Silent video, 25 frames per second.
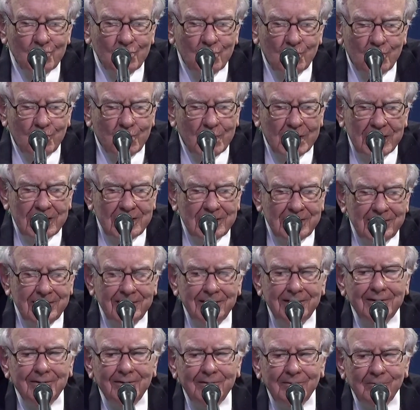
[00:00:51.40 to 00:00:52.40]
we
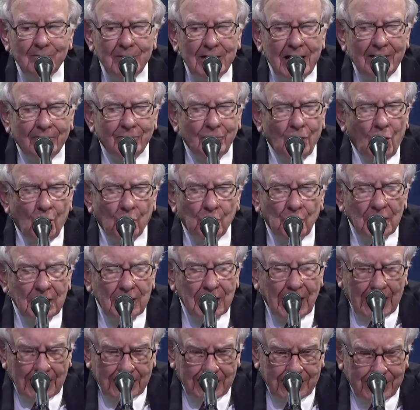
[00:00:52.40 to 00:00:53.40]
have no
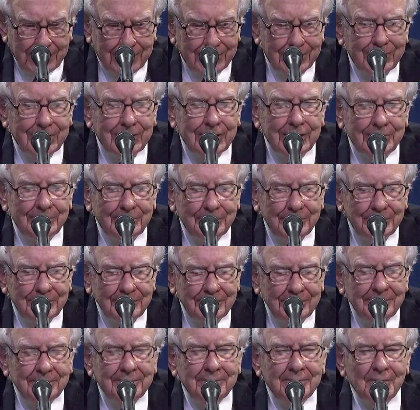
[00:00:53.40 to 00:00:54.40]
reluctance
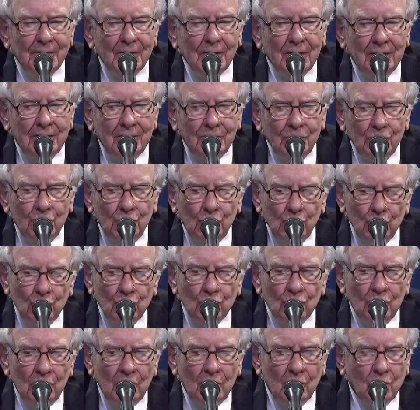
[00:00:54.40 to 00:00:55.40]

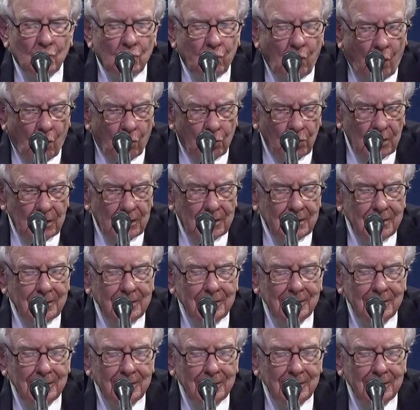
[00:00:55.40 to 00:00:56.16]
to quote